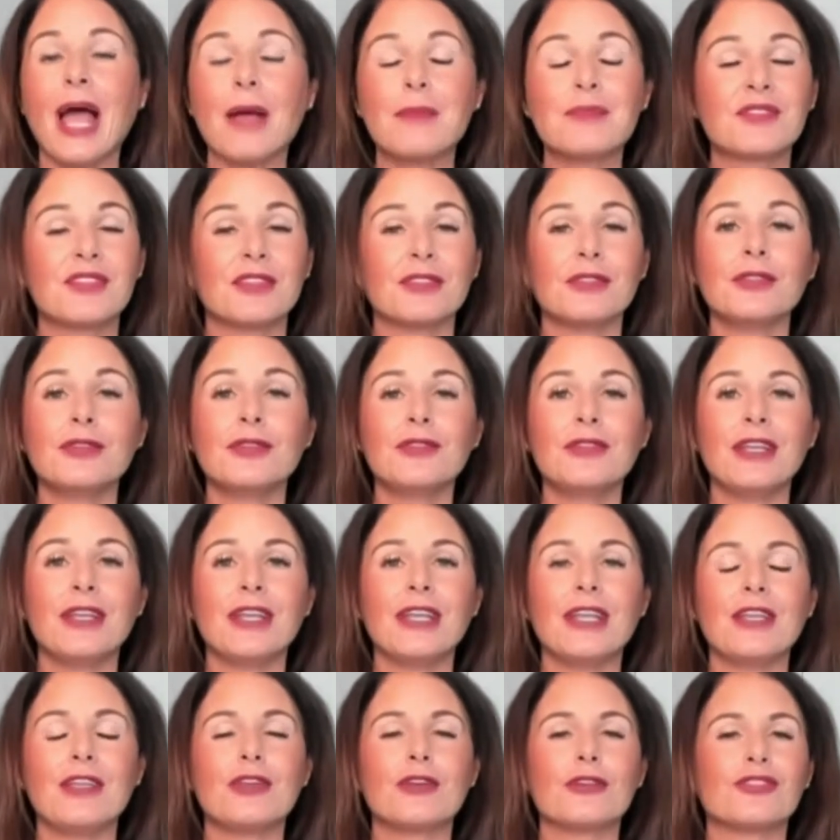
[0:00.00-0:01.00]

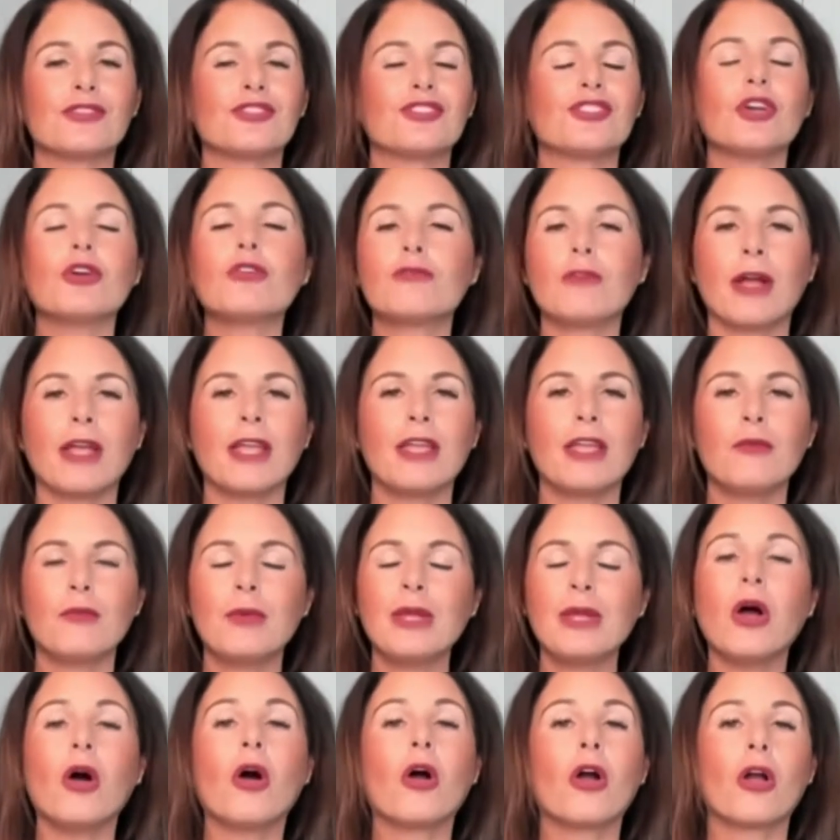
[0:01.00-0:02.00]
Absolutely. You're so right.
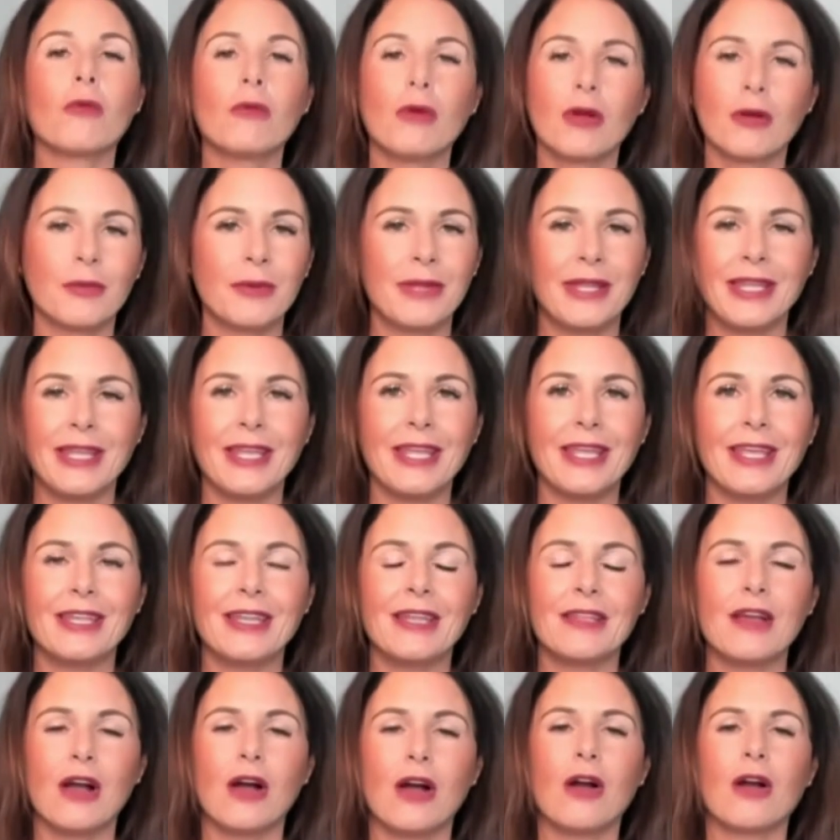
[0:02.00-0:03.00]
We are what we
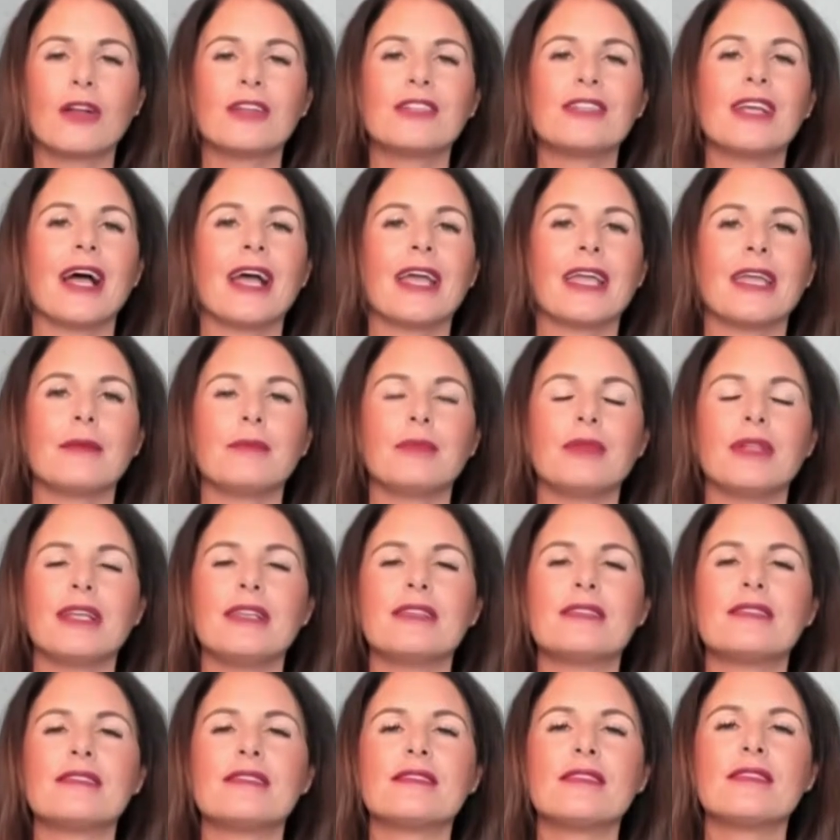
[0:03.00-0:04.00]
eat. Our diet
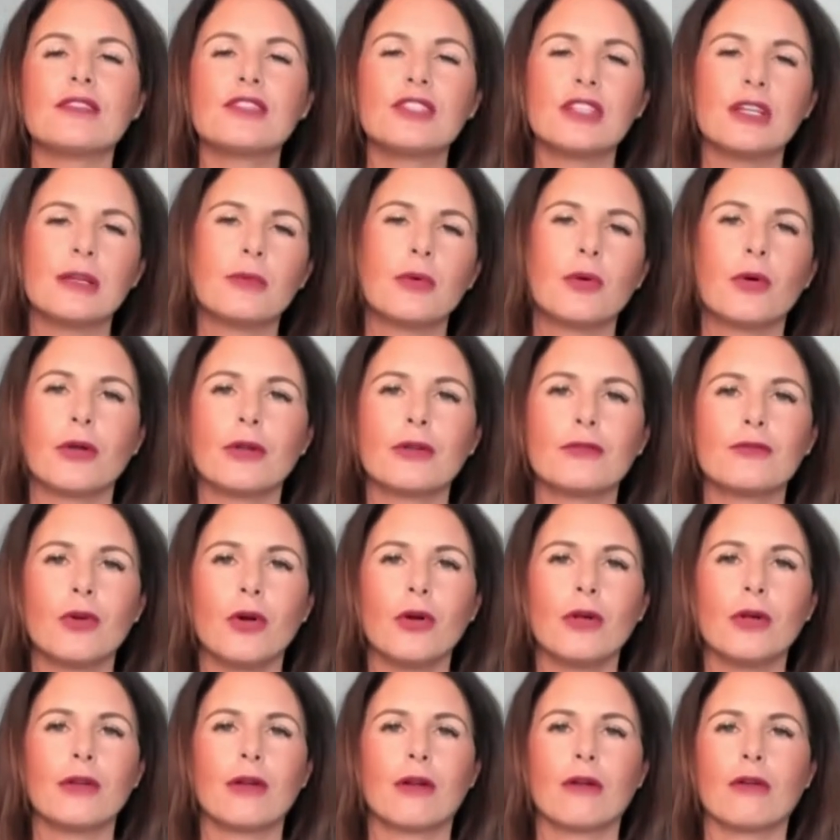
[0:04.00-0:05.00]
plays such an important
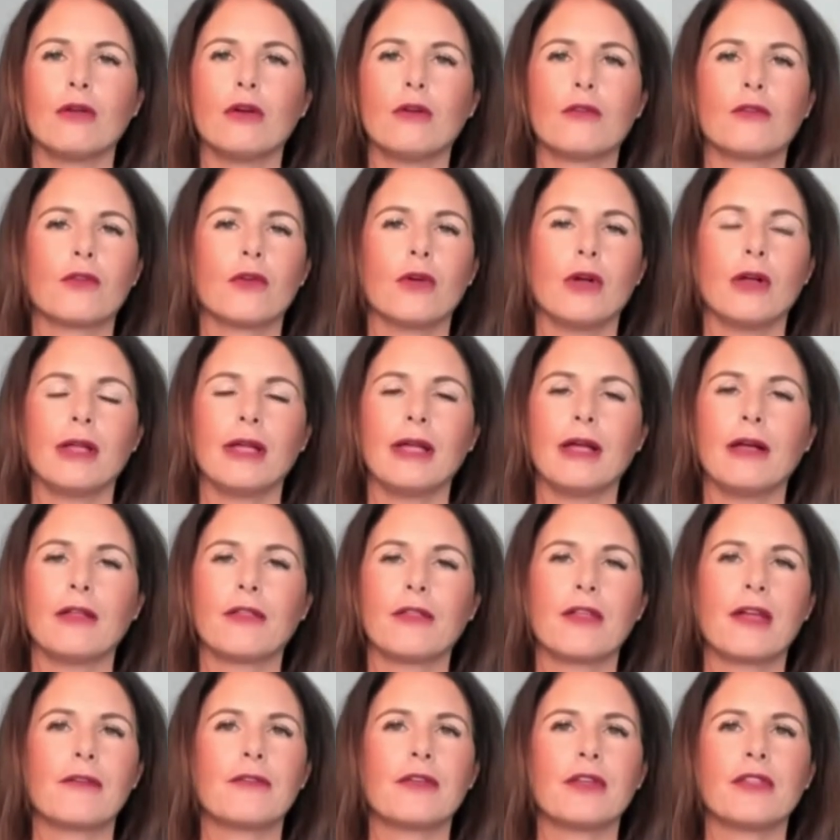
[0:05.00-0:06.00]
role in our overall
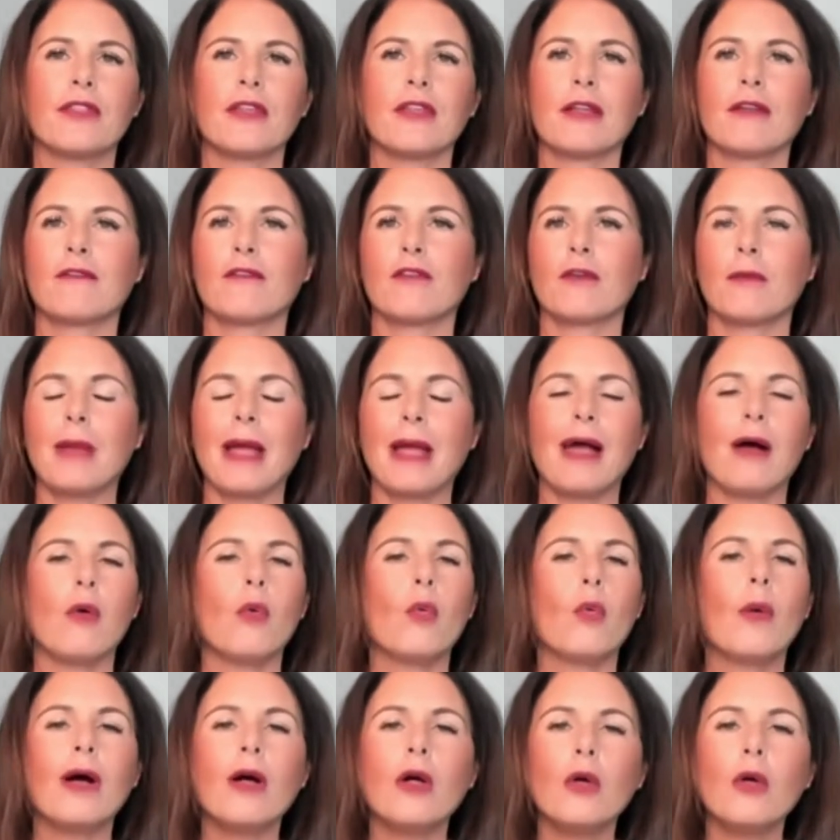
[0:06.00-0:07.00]
health. Everything from
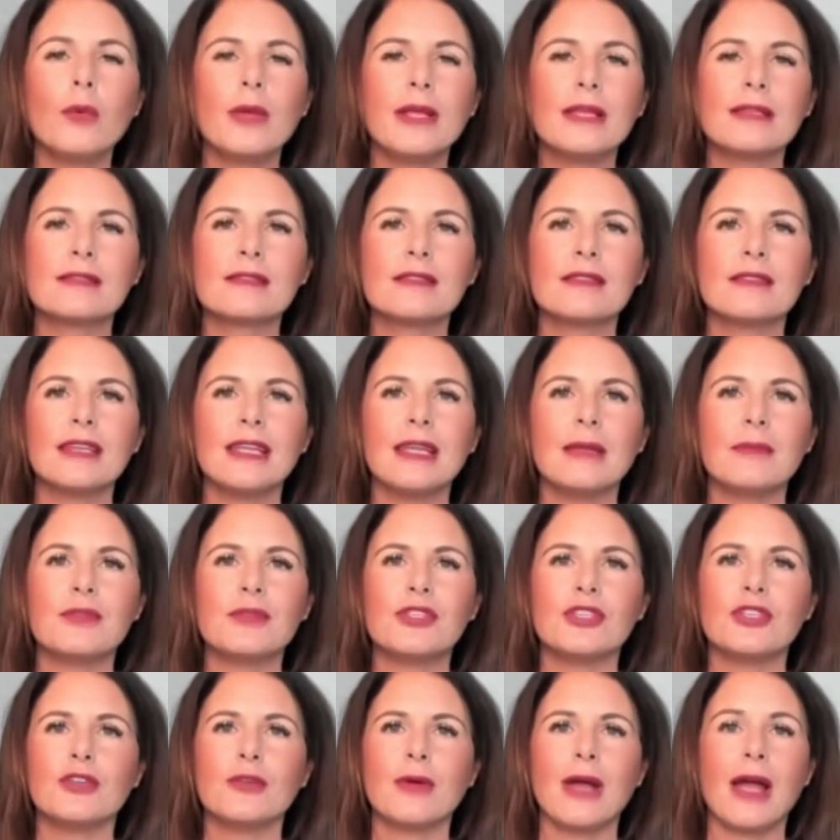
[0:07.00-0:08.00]
how well we sleep
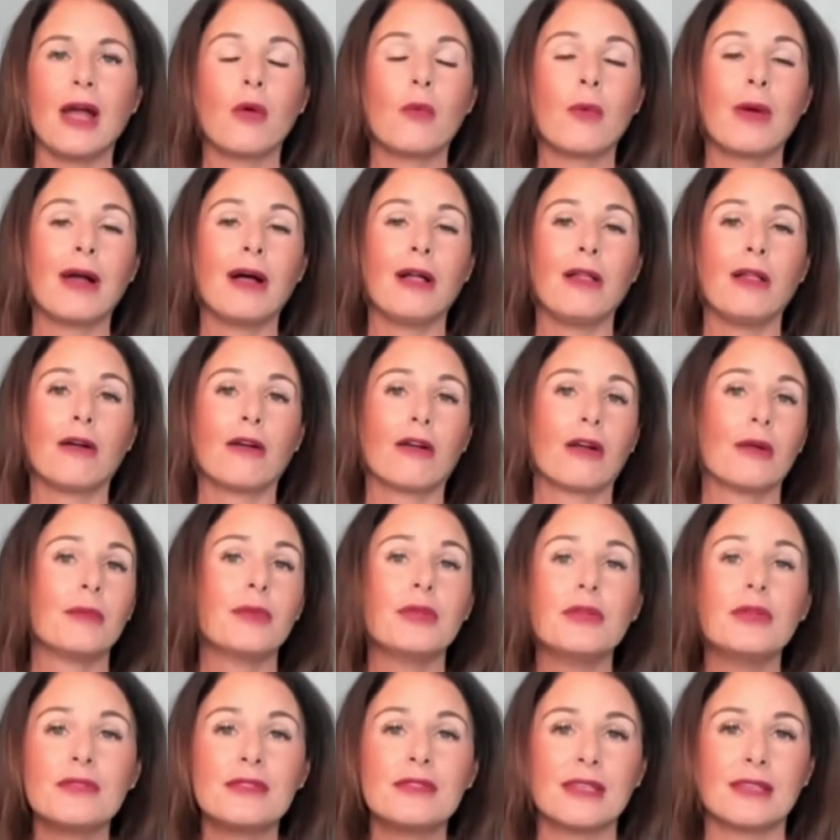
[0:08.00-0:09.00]
to how well our
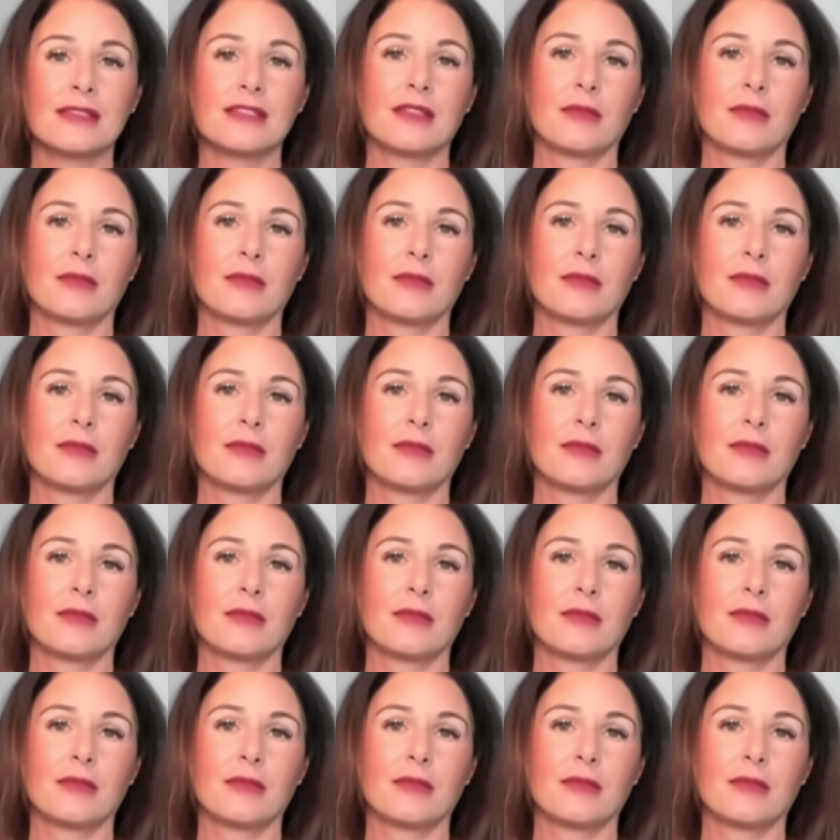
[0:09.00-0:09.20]
immune